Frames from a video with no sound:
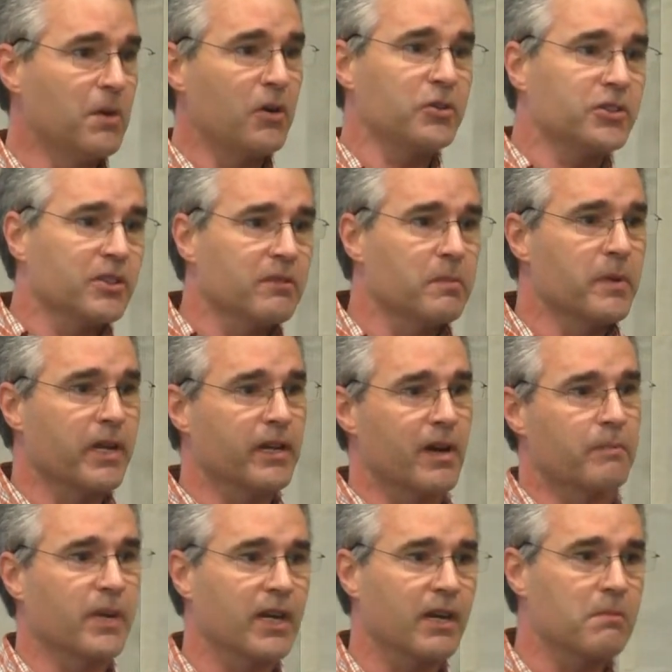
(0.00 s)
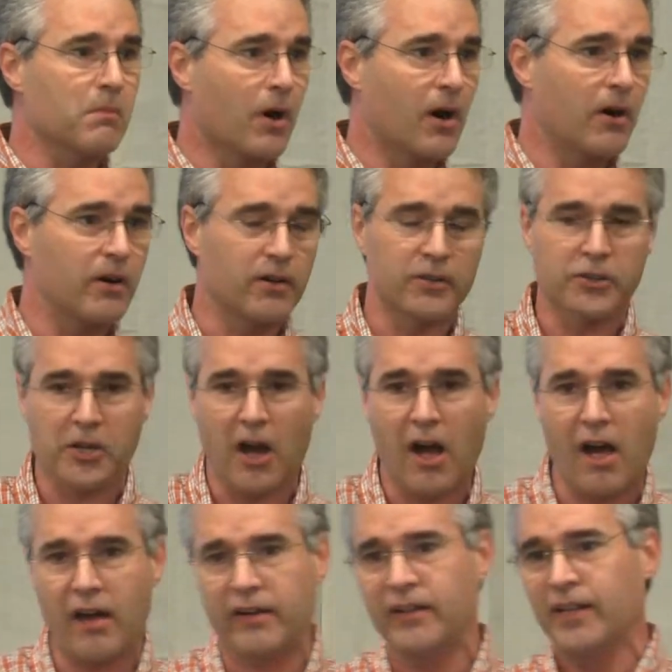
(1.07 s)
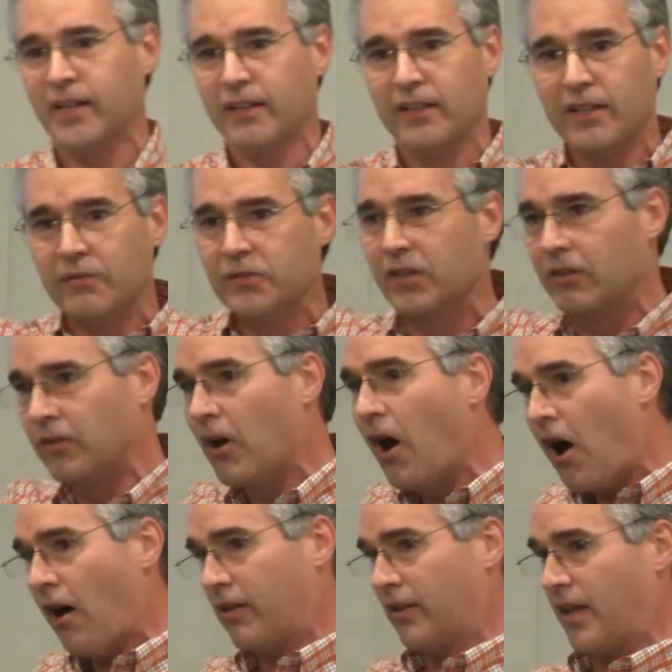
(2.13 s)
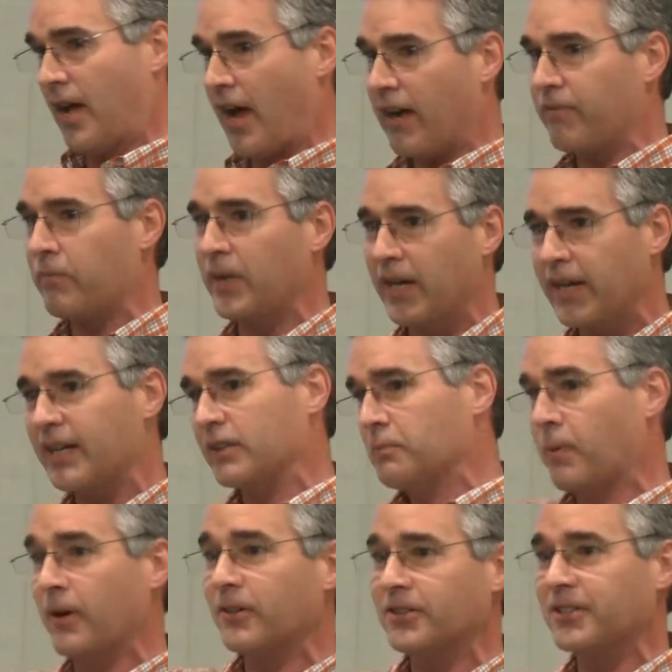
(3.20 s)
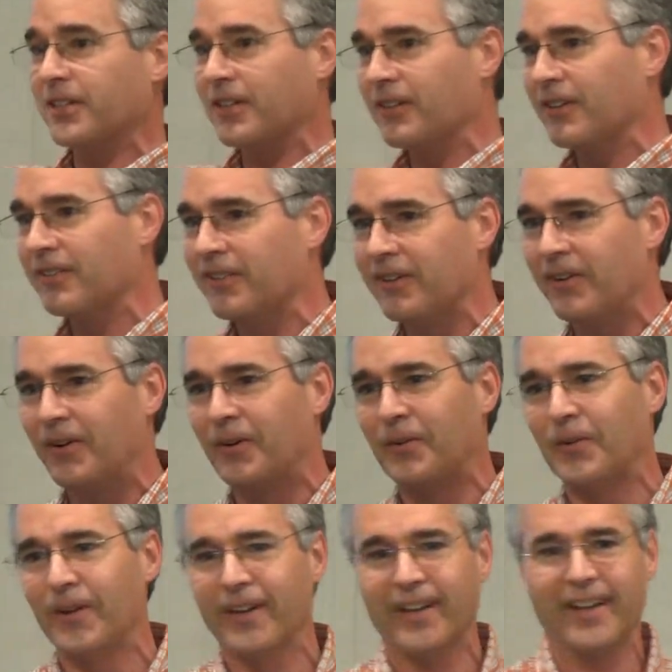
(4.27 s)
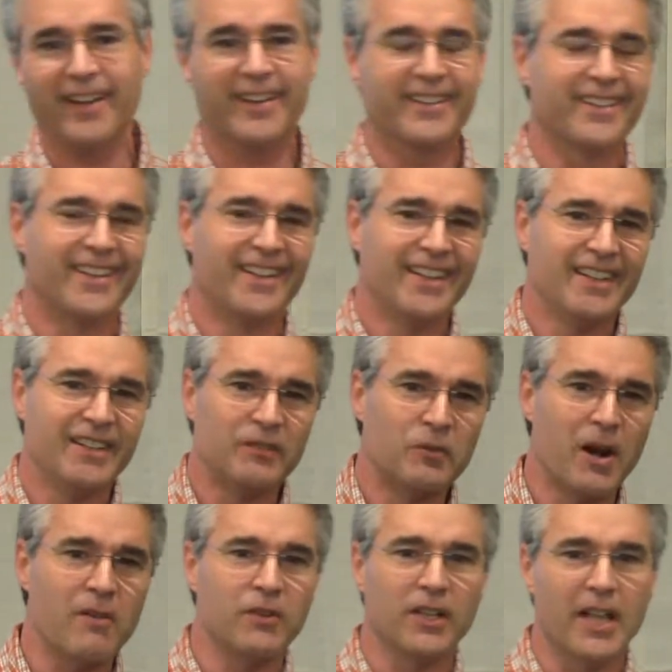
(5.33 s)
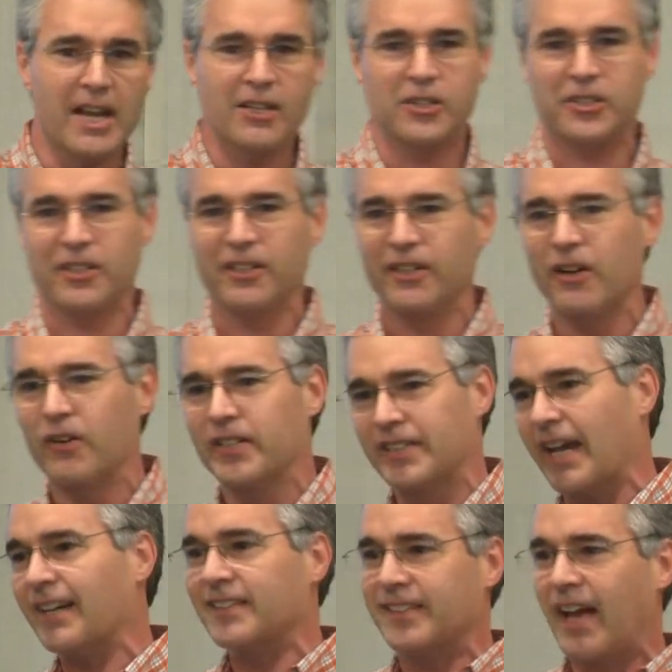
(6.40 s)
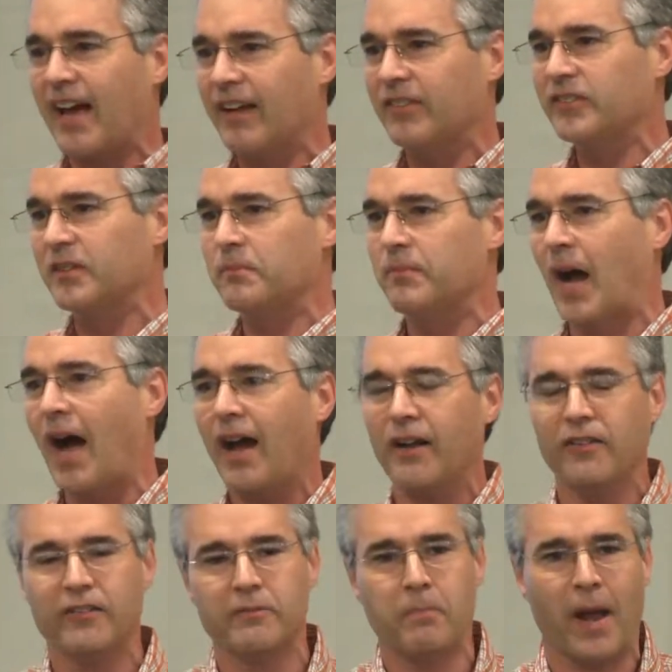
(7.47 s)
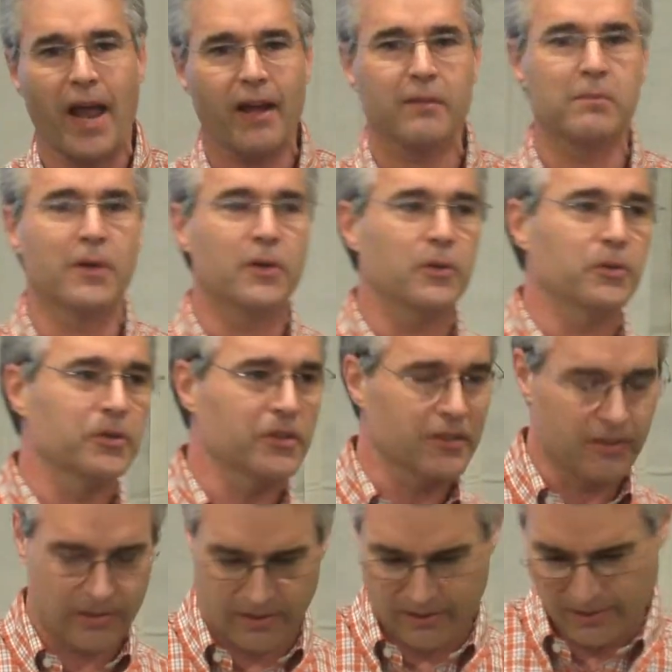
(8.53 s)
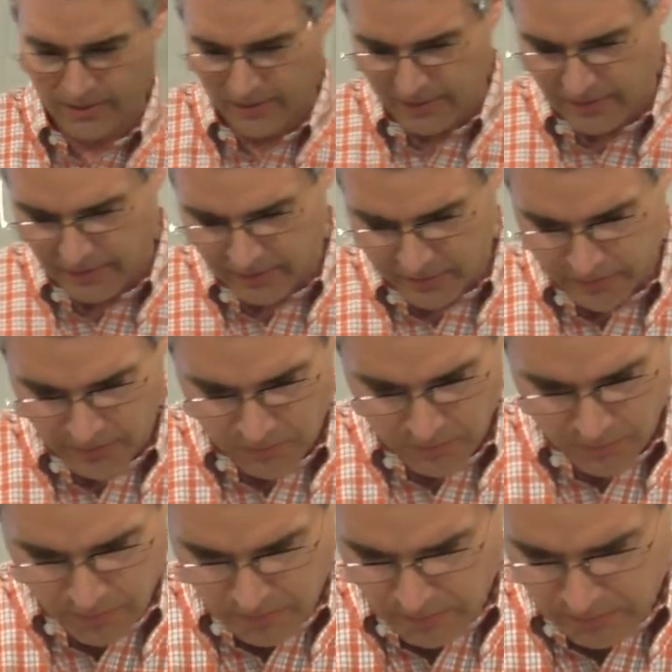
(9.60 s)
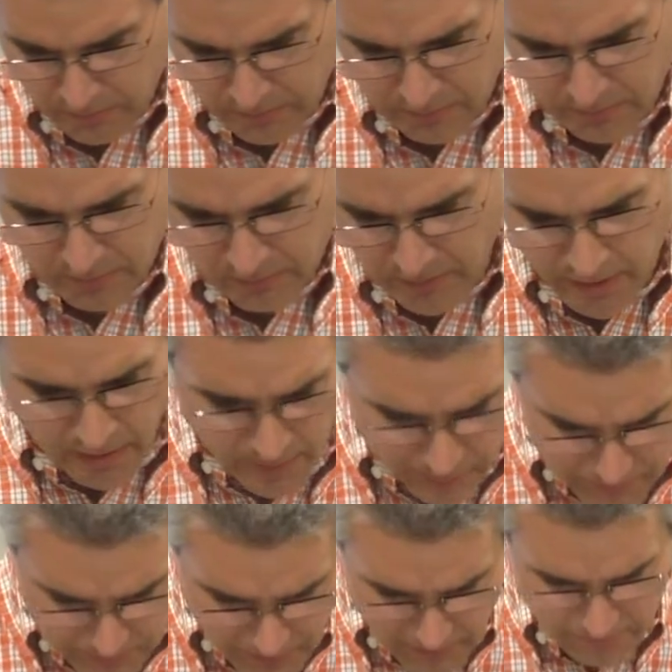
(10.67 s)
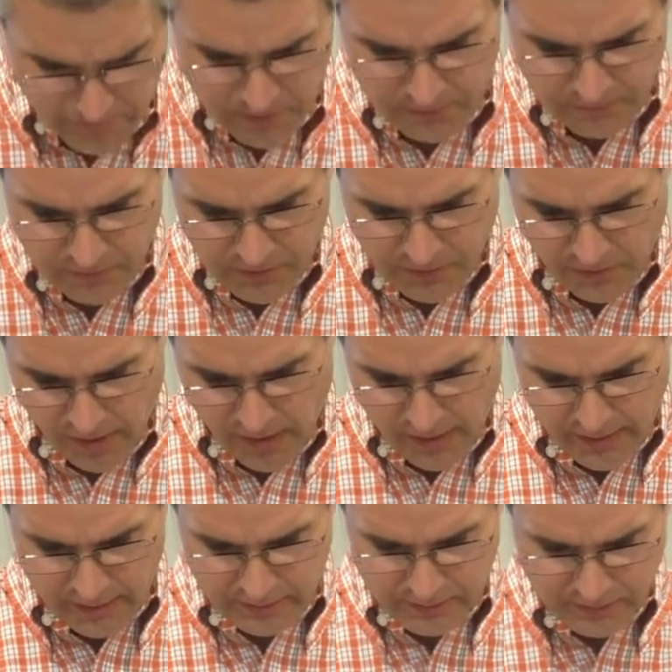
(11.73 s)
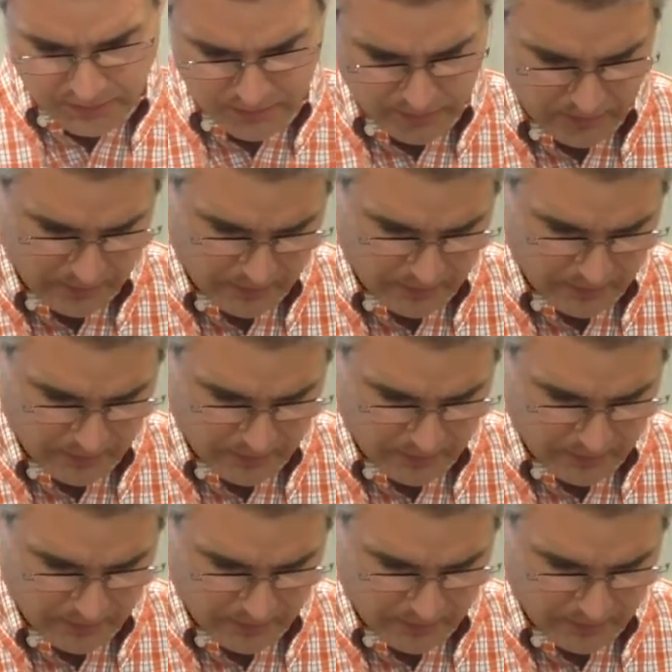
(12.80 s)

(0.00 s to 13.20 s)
Most of them end up getting martyred. John lives a long life, but he gets persecuted the whole way. And Revelation, you know, he's exiled to the Isle of Patmos and so on. They all suffered for Christ.